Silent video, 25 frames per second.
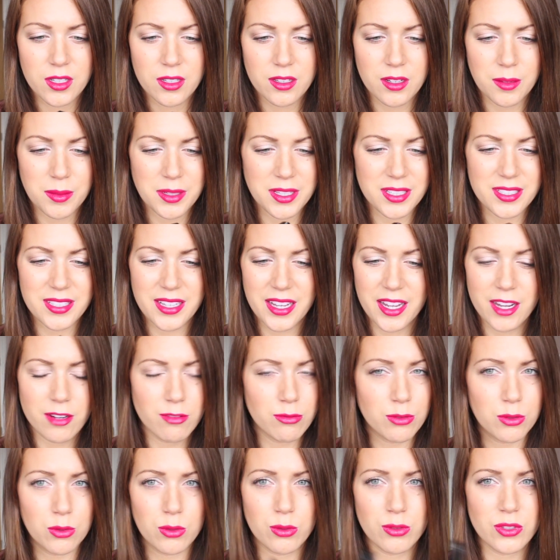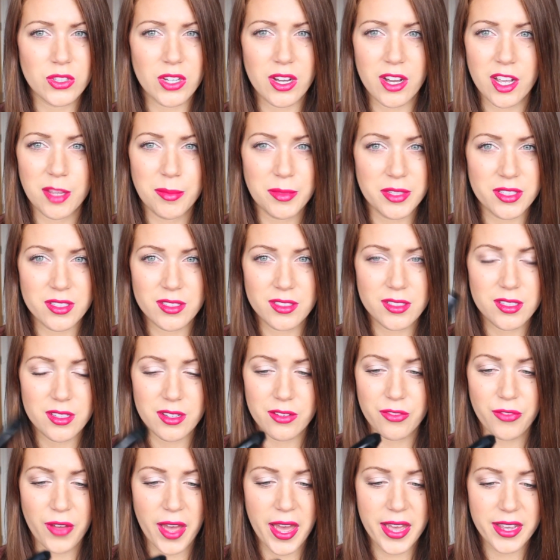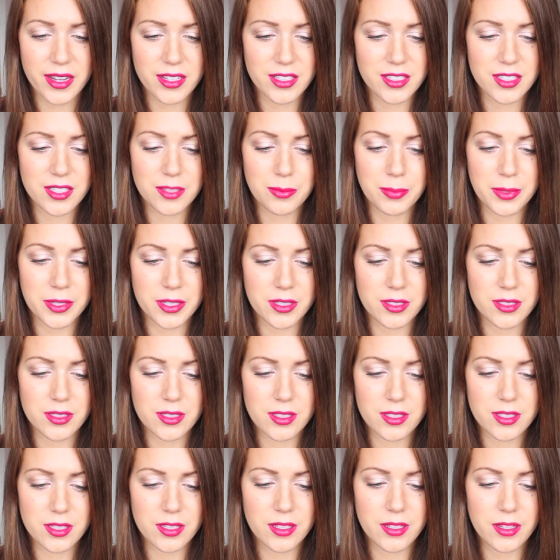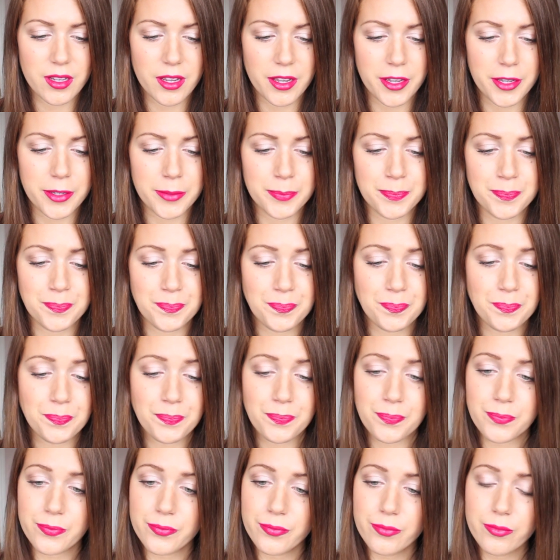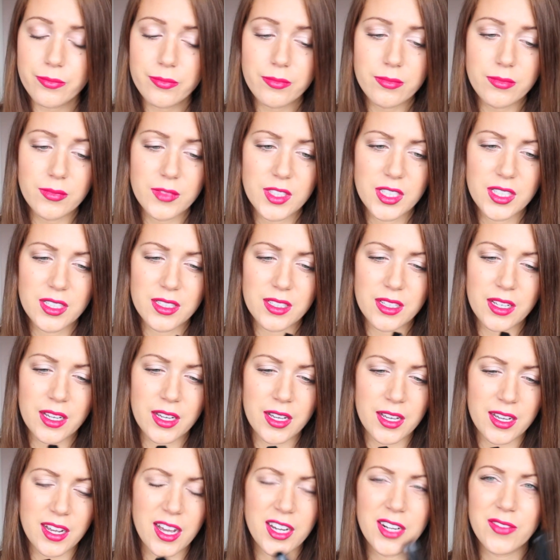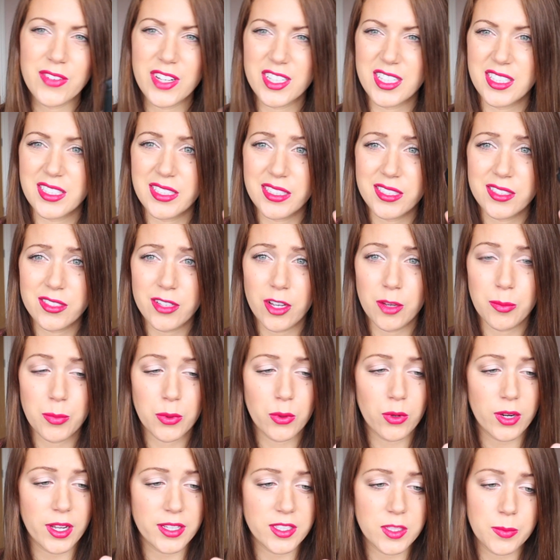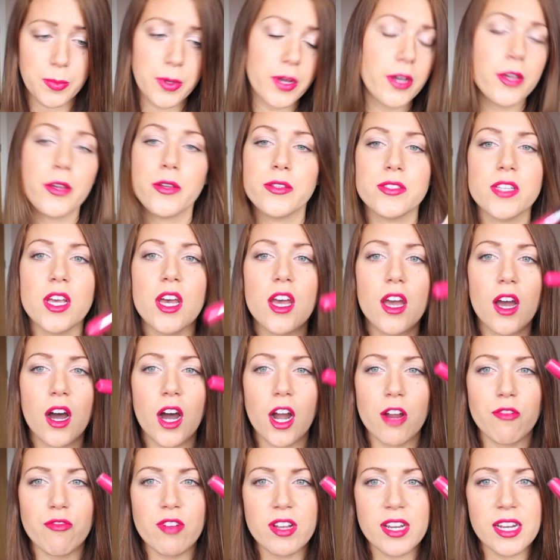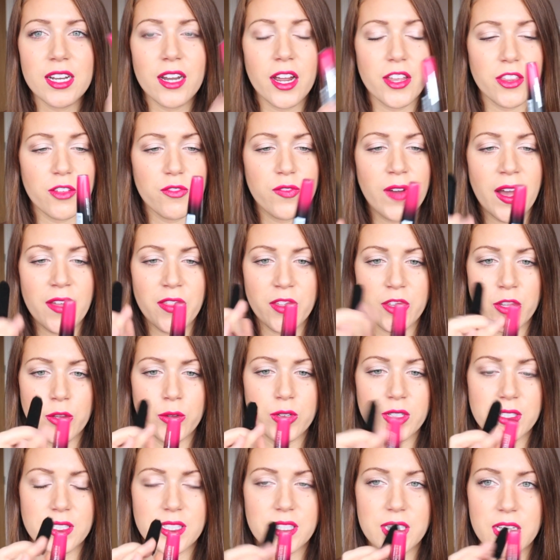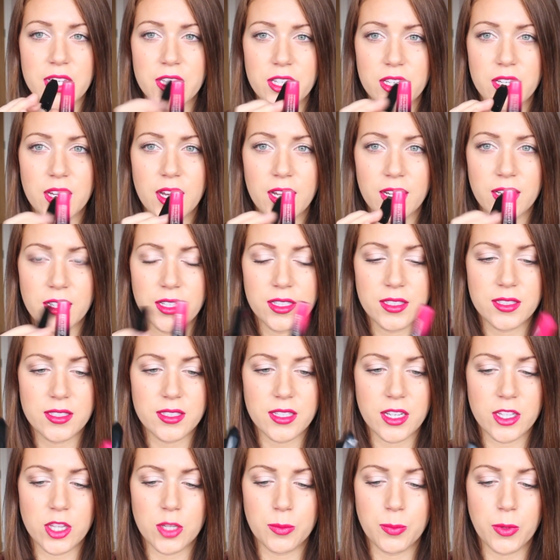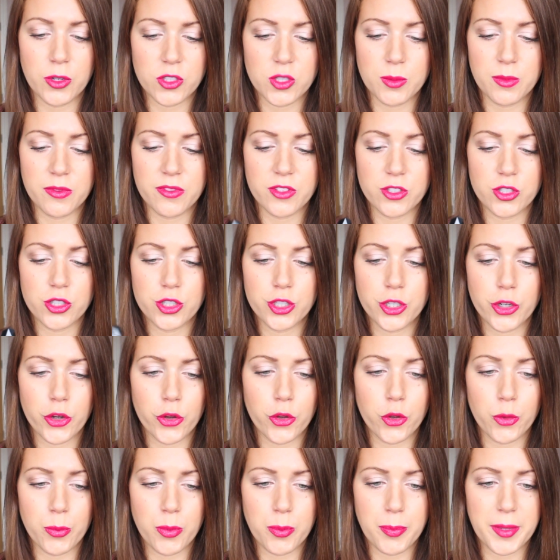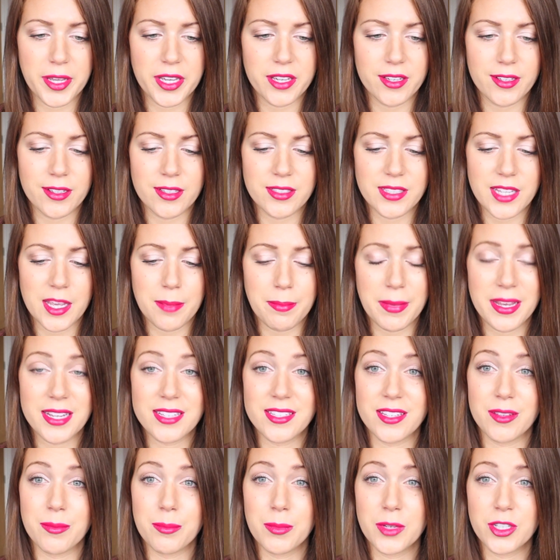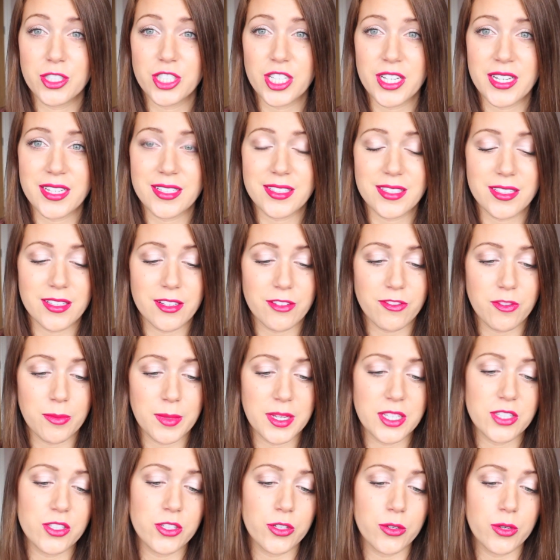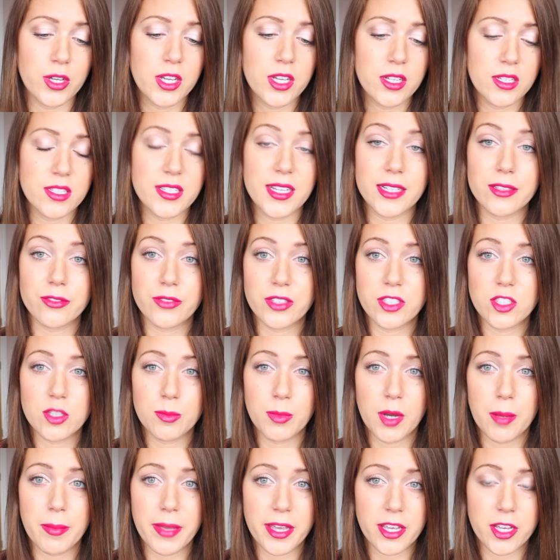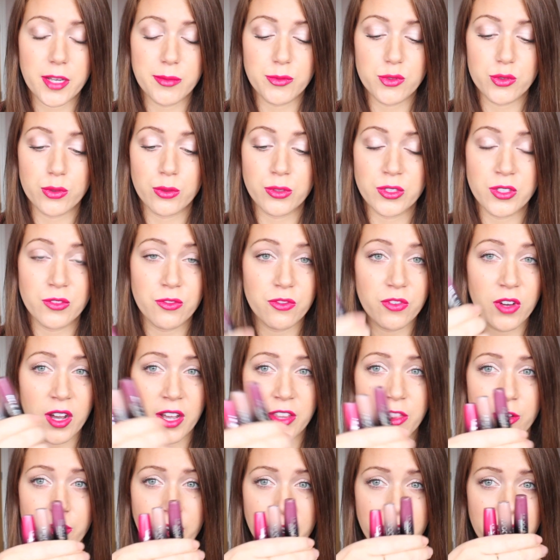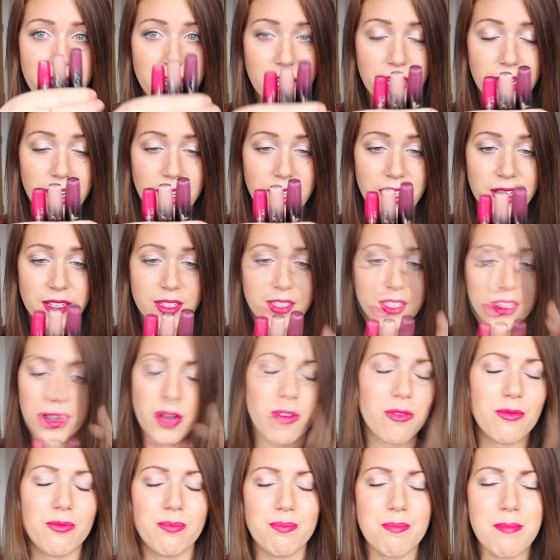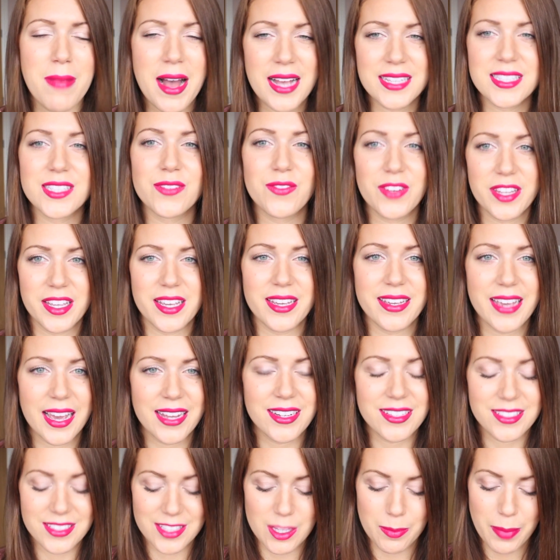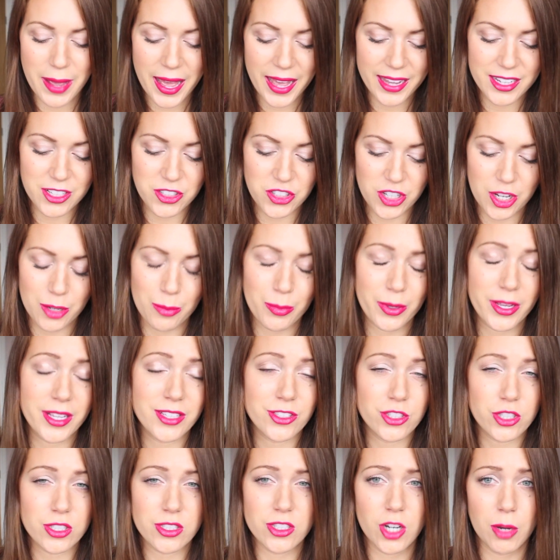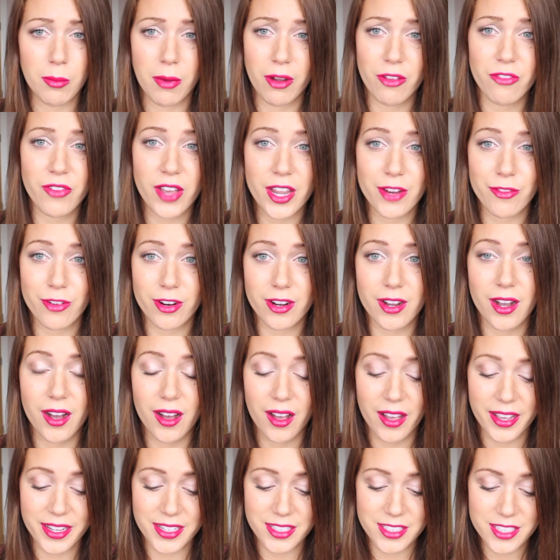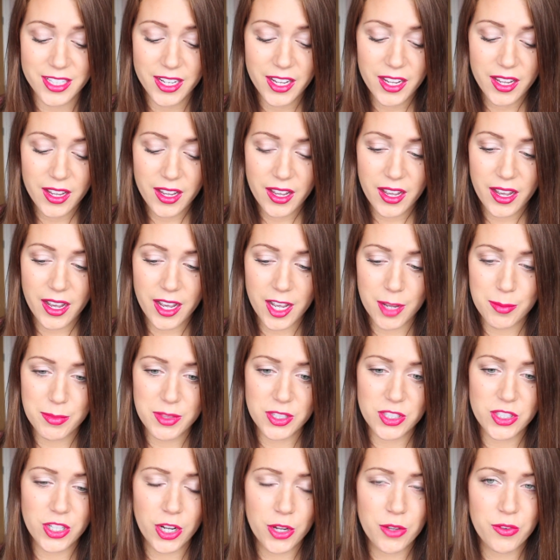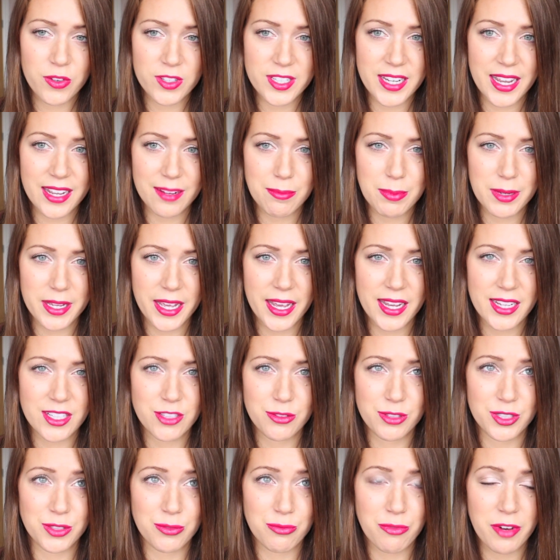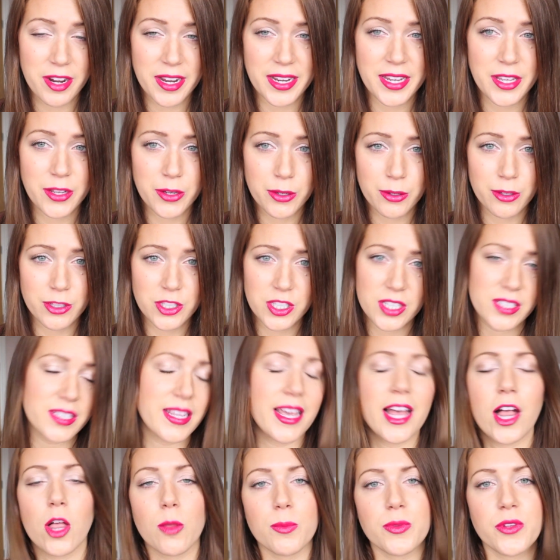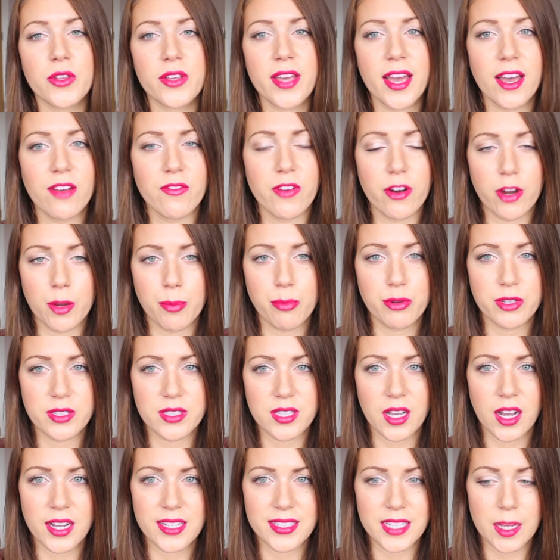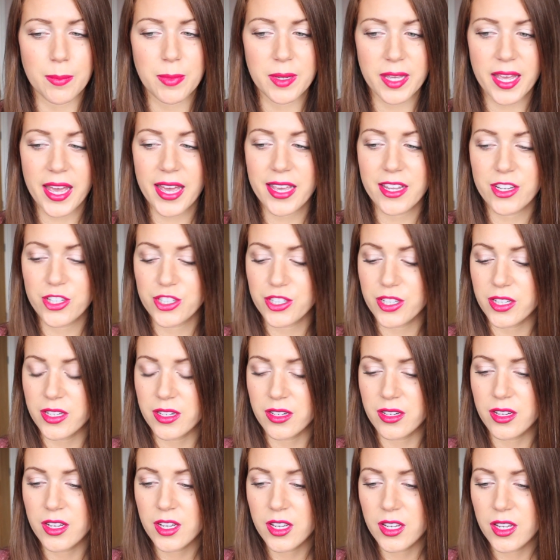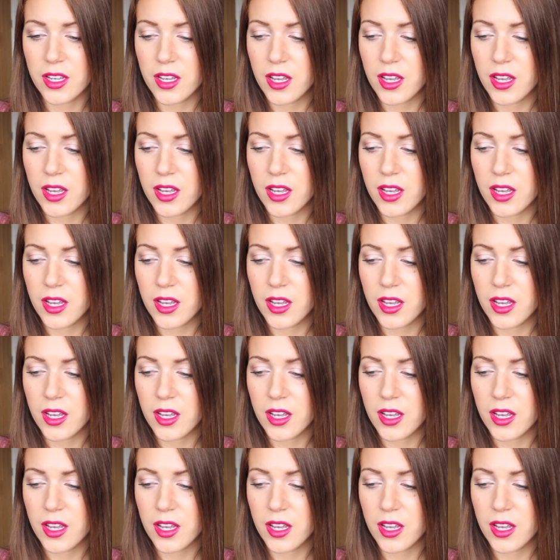I'm going to say raw diamond effect, but kind of like a disco ball, I suppose. I really like the fact that you can see the colours at the bottom of the tube, because it makes it much easier for me to delve into my makeup drawers and find the right colour. I'm not massively against the packaging, but it's just not my favourite kind. The doe foot applicator is really good because it helps you get a very precise application.